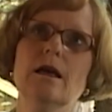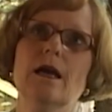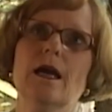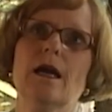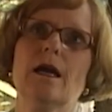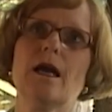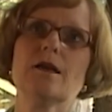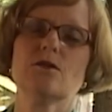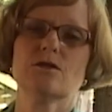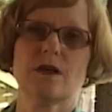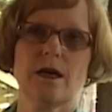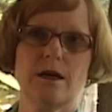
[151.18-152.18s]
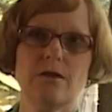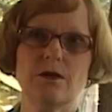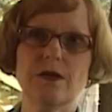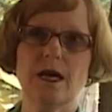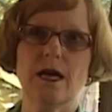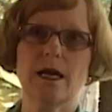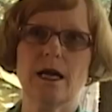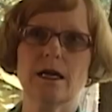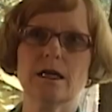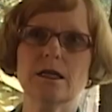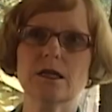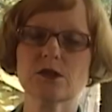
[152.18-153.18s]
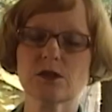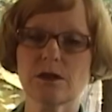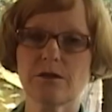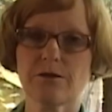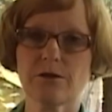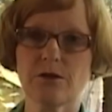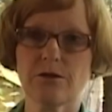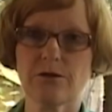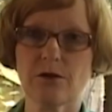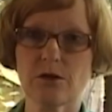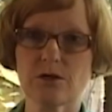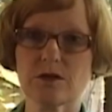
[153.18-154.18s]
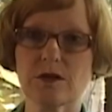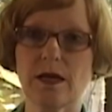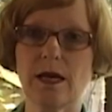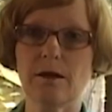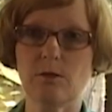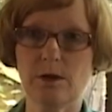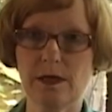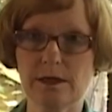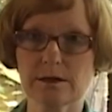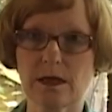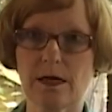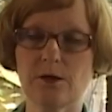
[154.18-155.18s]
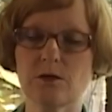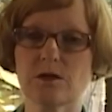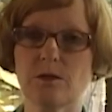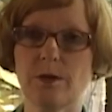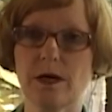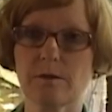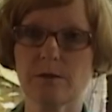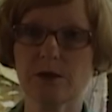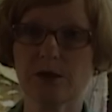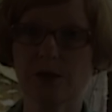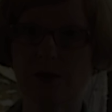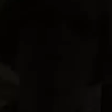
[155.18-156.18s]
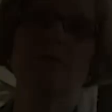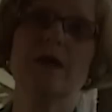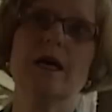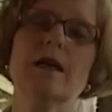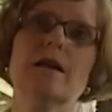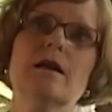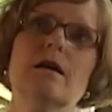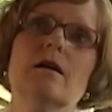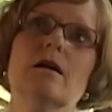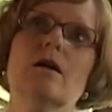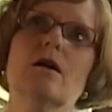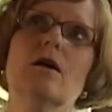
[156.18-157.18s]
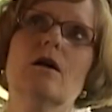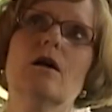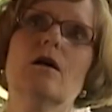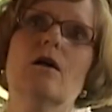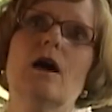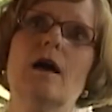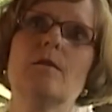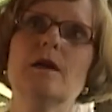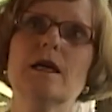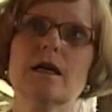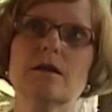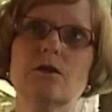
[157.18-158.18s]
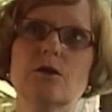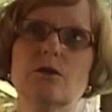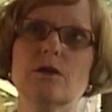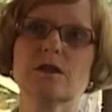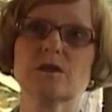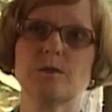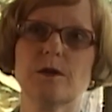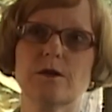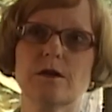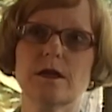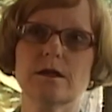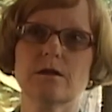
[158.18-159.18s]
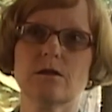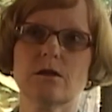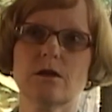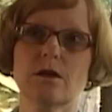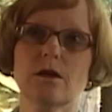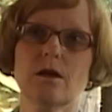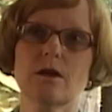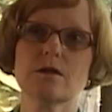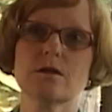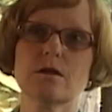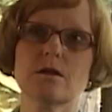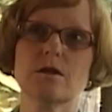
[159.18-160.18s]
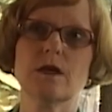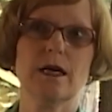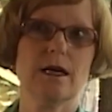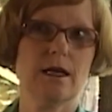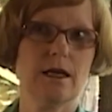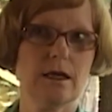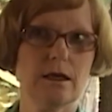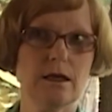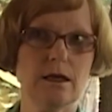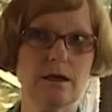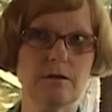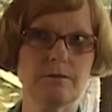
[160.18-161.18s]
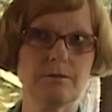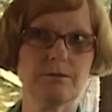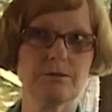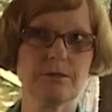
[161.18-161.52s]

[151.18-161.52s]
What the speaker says: And I use that every day. And initially for the first 8 weeks, I used the Beck machine. Then I began to experience the headache again.